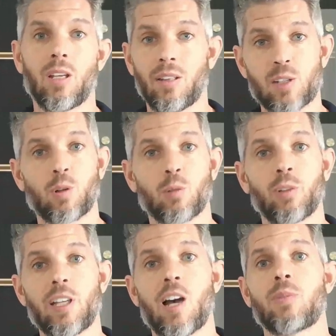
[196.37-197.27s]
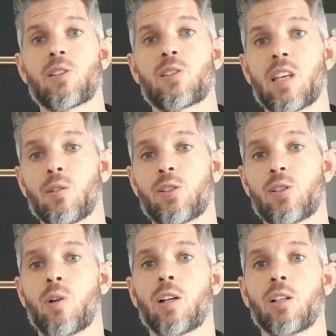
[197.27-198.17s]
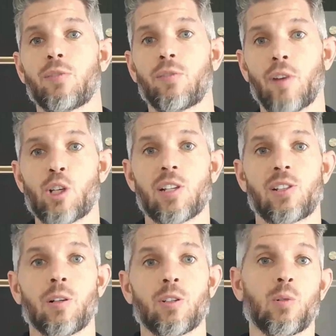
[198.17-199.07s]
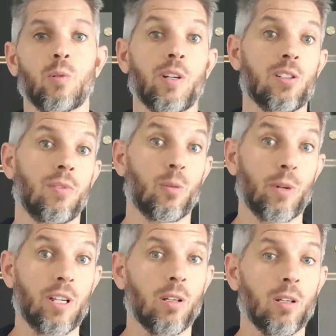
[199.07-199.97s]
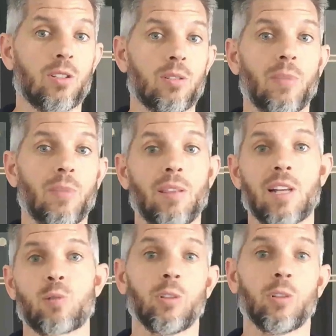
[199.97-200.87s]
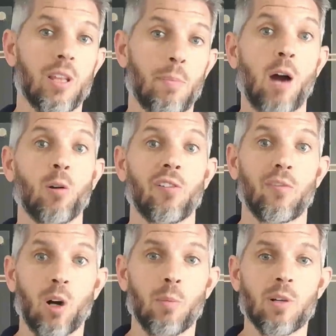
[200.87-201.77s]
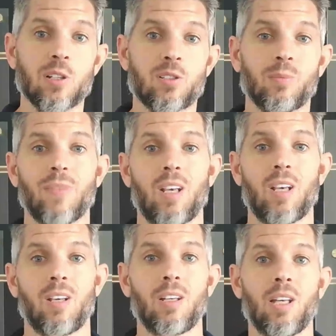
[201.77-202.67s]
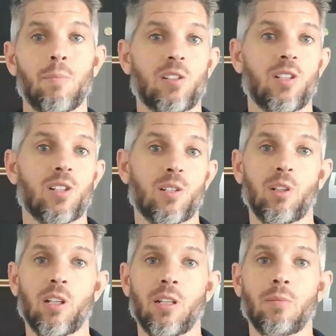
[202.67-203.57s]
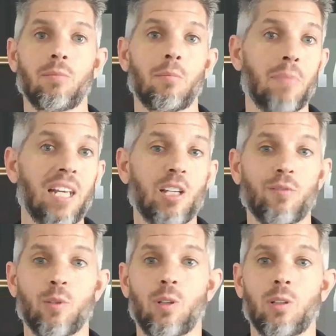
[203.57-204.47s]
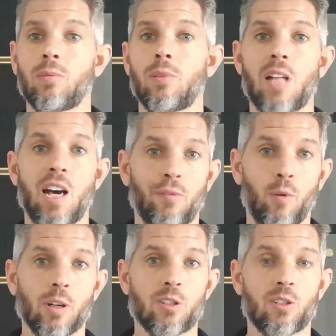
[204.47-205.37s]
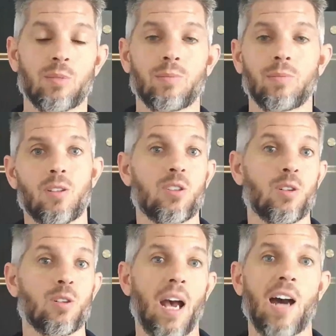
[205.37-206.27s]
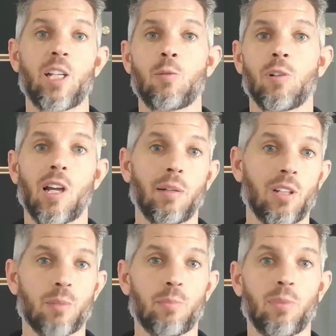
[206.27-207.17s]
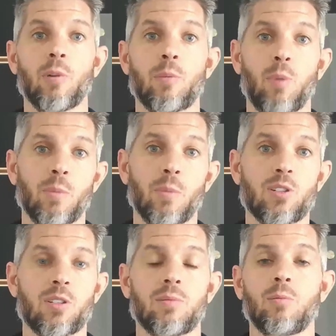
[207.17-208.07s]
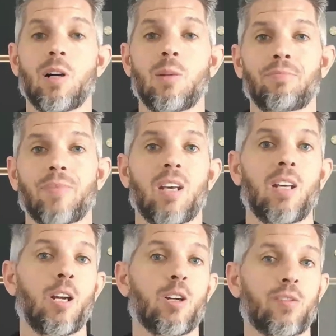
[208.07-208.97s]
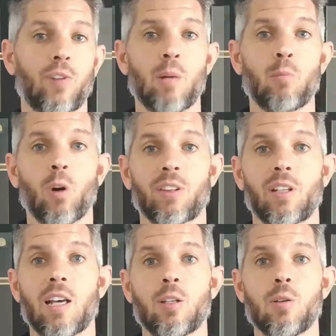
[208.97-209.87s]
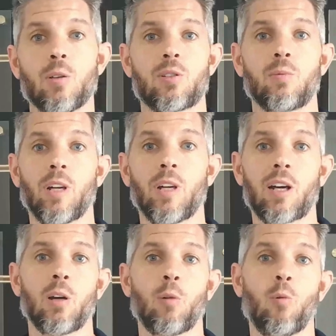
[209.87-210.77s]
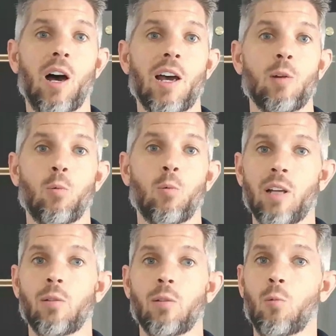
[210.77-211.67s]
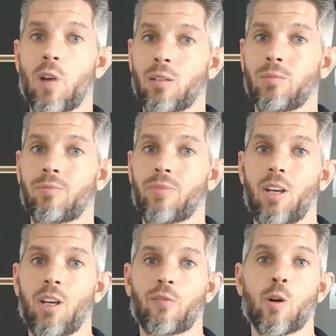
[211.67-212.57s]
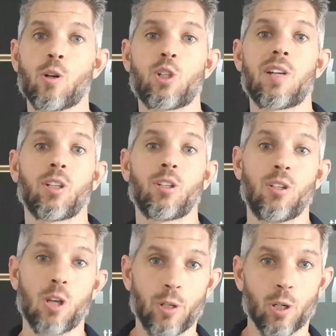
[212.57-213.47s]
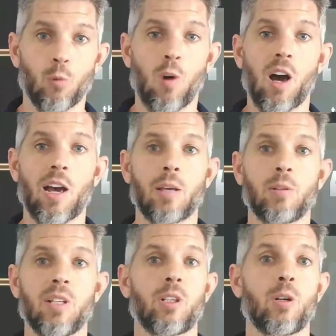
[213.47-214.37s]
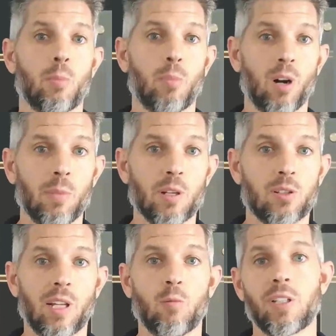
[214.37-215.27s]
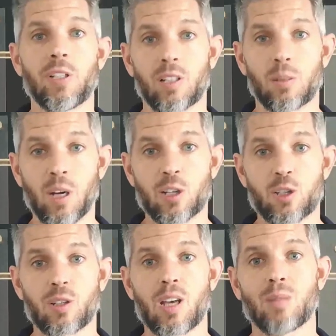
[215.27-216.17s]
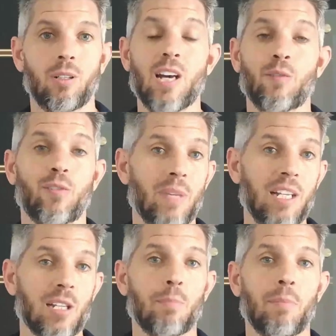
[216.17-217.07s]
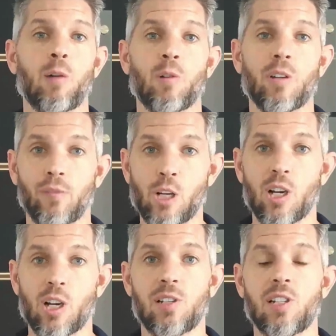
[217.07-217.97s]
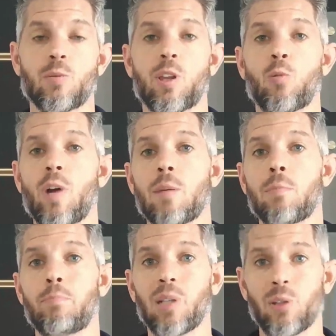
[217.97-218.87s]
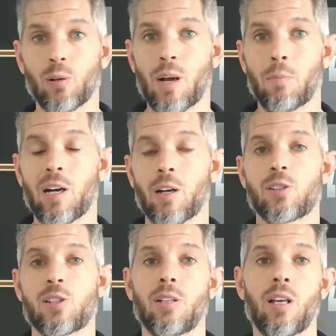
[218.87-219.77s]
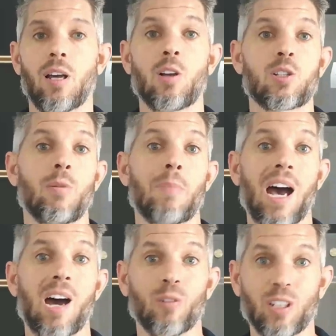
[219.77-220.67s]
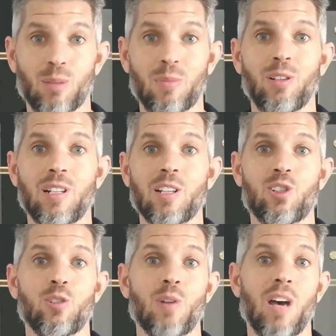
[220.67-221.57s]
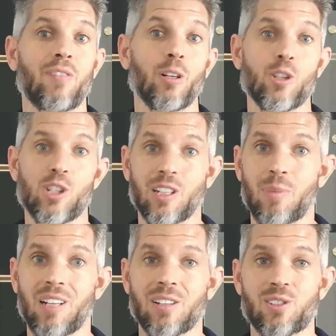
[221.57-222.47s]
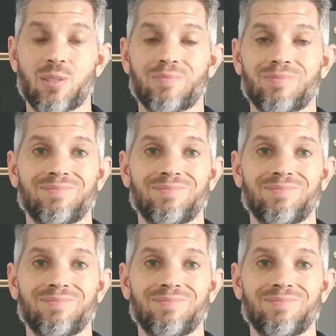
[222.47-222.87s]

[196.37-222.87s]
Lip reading: That's what really helped us scale to 100 franchise territories in 3 years. And that's really the power of purpose. It makes discipline meaningful, not forced. So how do you align discipline with purpose? Well, here's a framework that I use. We call it why, what, when. First, you have to know your why. You have to know your purpose, like what we talked about yesterday. Now, for me, it's empowering franchisees with a way to build their empires and also empowering communities to have energy independence.